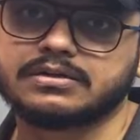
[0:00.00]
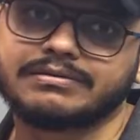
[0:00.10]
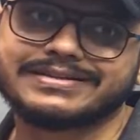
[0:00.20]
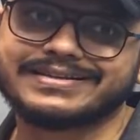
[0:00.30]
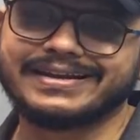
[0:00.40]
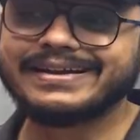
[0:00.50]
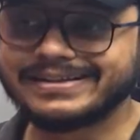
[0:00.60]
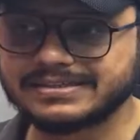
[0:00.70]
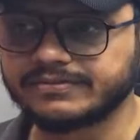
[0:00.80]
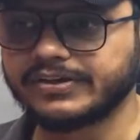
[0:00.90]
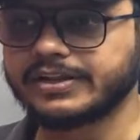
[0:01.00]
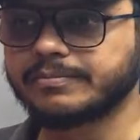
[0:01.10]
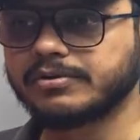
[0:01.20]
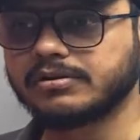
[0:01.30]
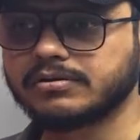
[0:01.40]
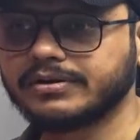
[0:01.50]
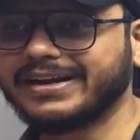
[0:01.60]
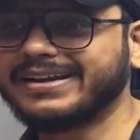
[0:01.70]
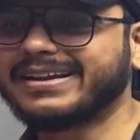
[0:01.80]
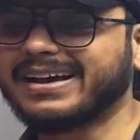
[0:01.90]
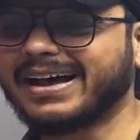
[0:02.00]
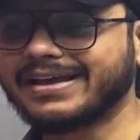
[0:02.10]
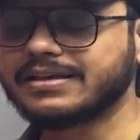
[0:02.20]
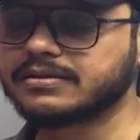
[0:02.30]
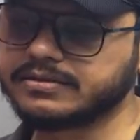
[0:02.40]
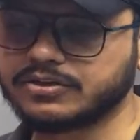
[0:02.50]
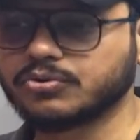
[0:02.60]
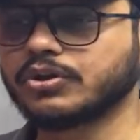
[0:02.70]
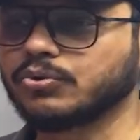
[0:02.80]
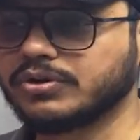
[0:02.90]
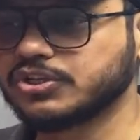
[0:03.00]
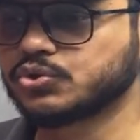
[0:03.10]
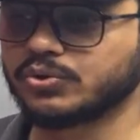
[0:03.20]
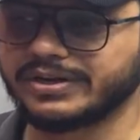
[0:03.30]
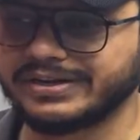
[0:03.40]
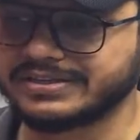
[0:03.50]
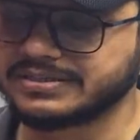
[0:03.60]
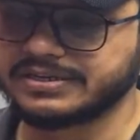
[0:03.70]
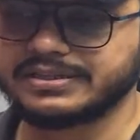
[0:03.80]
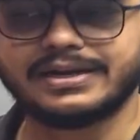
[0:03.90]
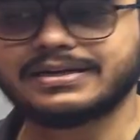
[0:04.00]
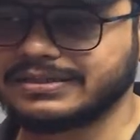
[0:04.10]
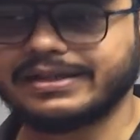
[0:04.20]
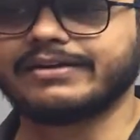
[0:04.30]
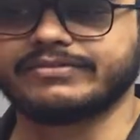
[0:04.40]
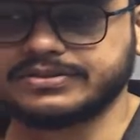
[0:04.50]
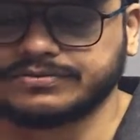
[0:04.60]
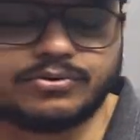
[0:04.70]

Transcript: let's say integer variable, int I, then you can only store integer in that ways.